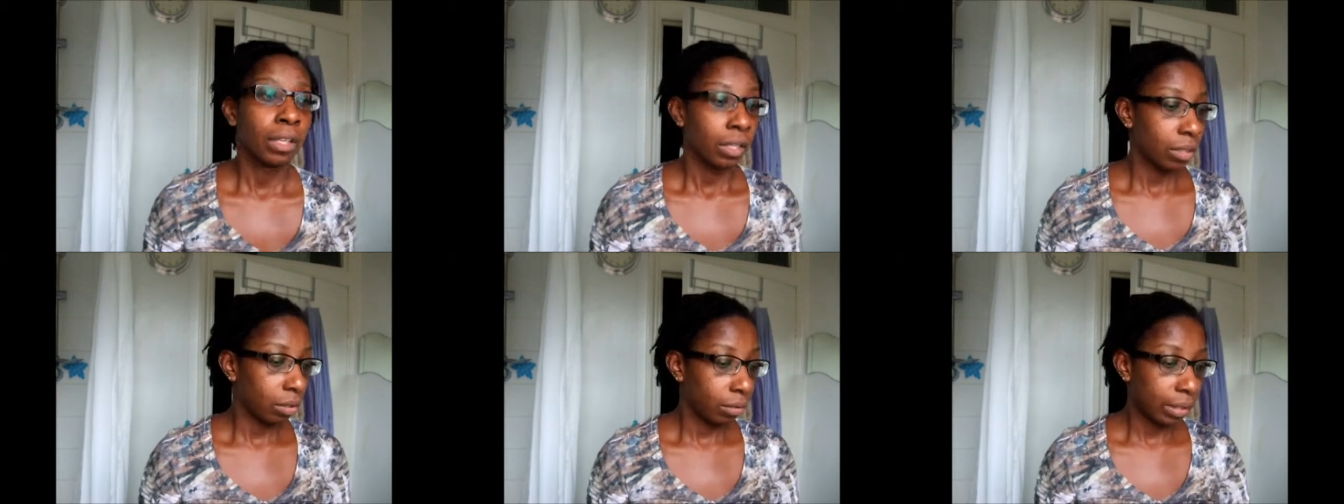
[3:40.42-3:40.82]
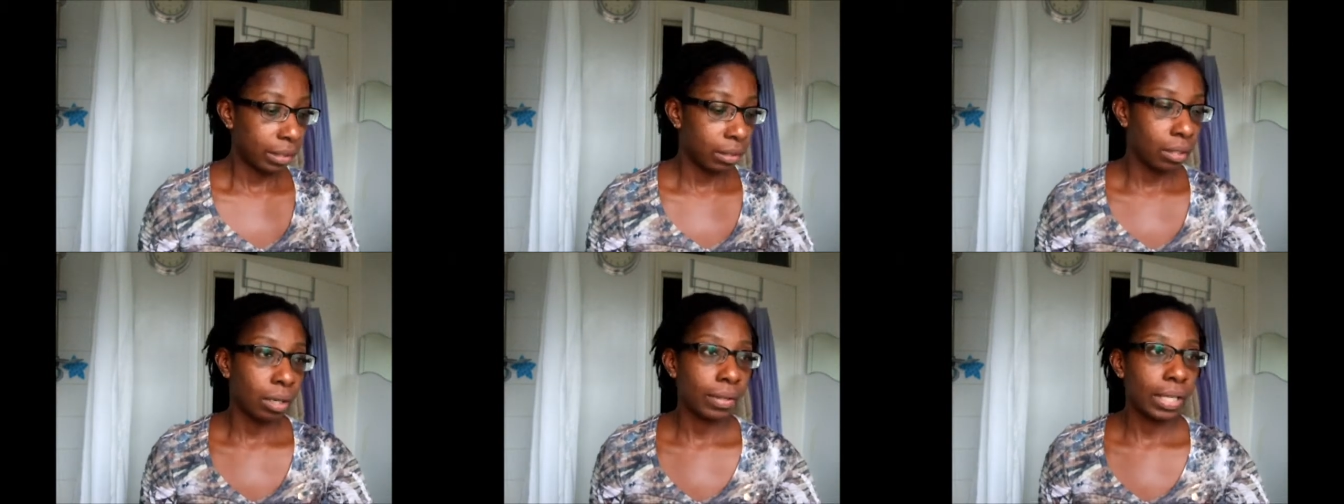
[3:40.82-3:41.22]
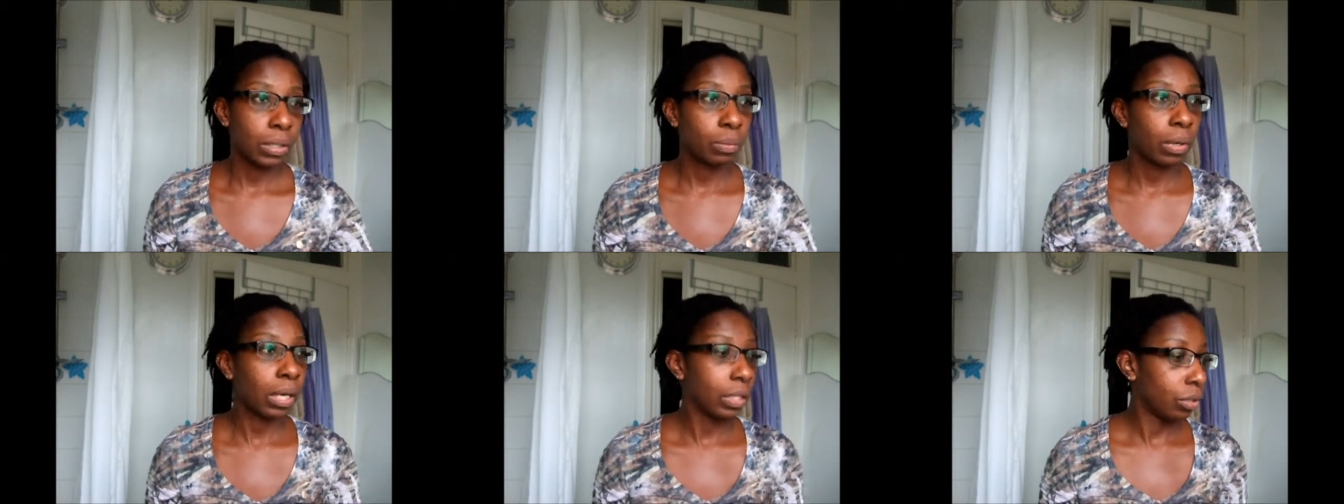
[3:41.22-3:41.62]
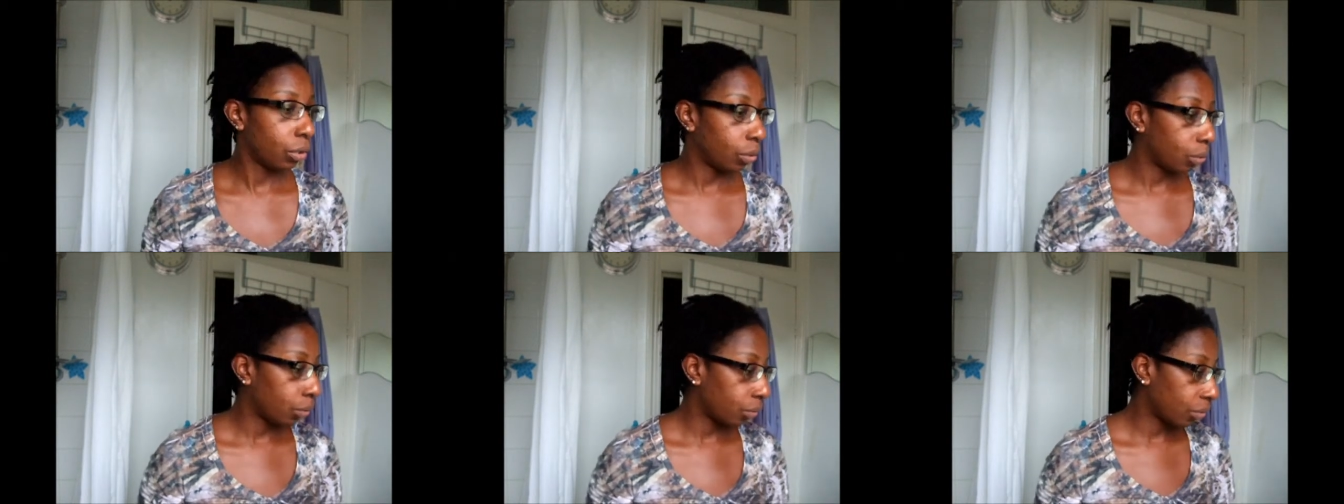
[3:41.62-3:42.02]
So, you know, that's what I
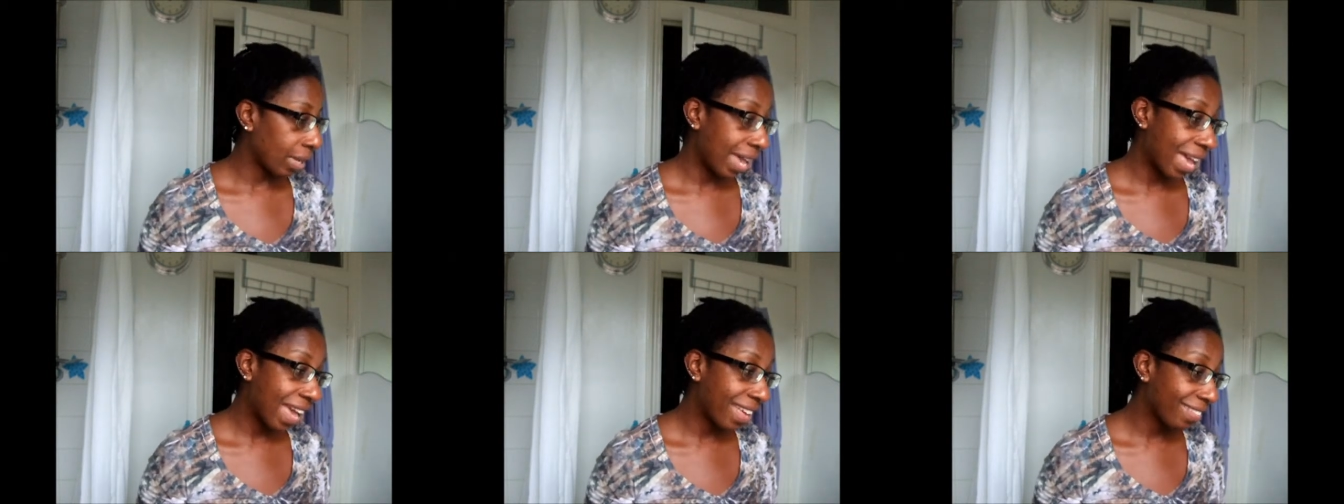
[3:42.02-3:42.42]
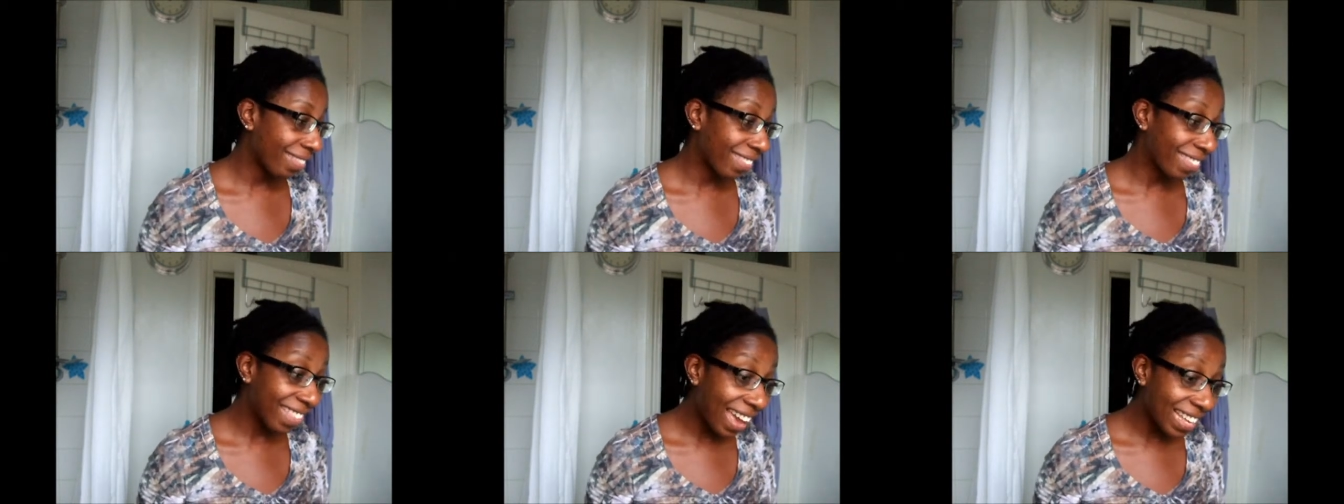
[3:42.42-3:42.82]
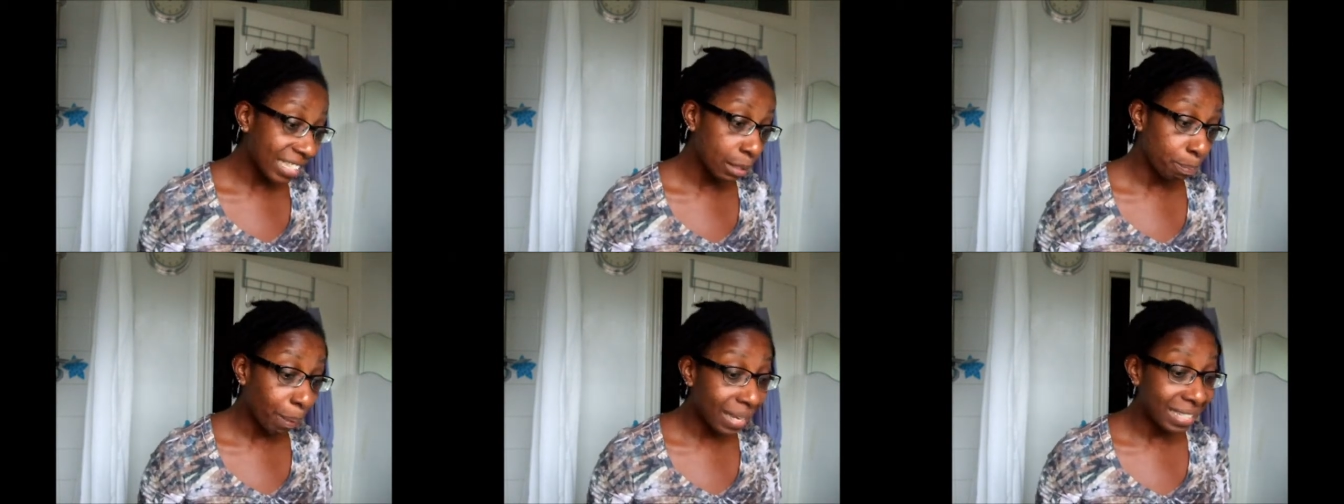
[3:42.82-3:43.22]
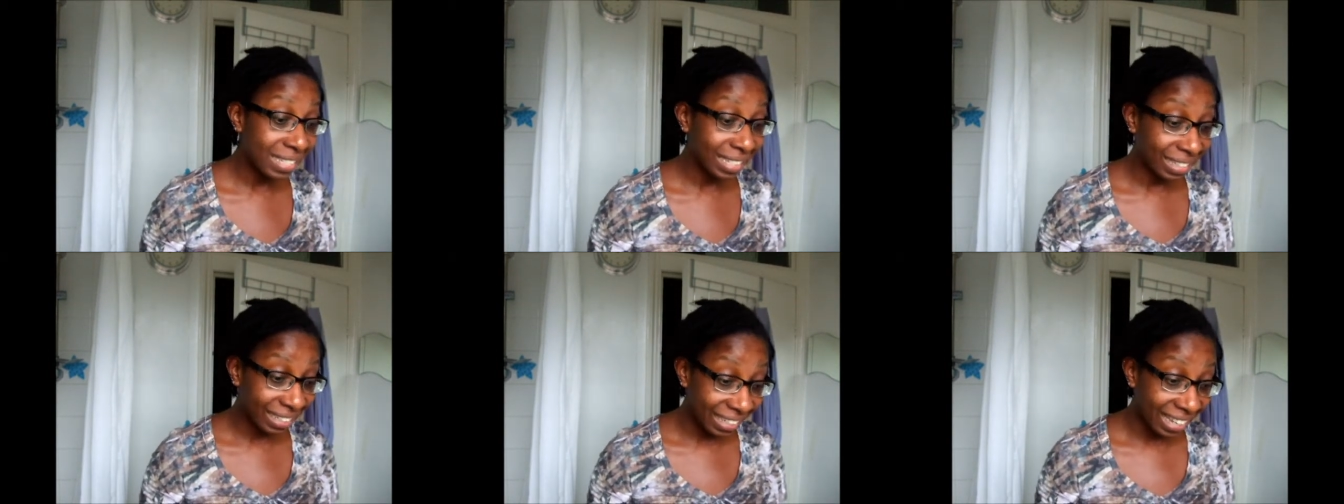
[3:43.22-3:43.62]
use. And that's
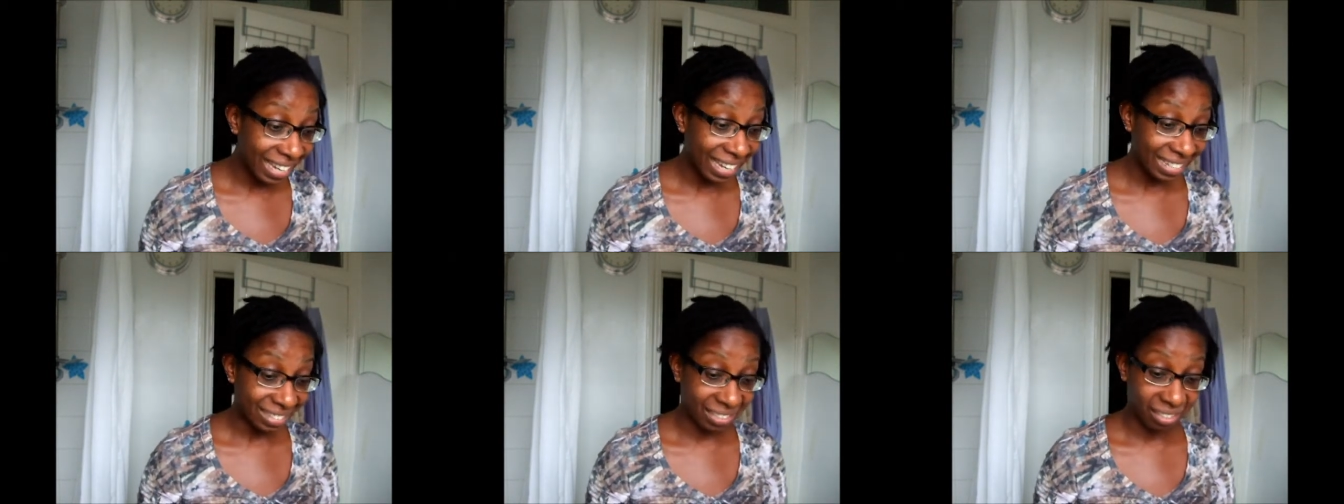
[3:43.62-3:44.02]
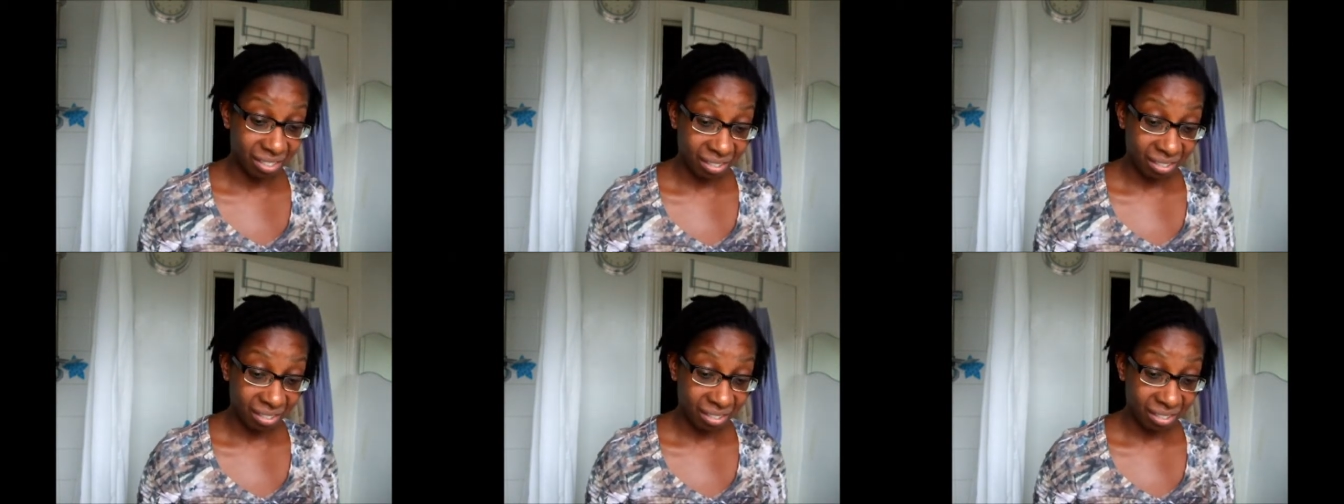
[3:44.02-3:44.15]
basically it.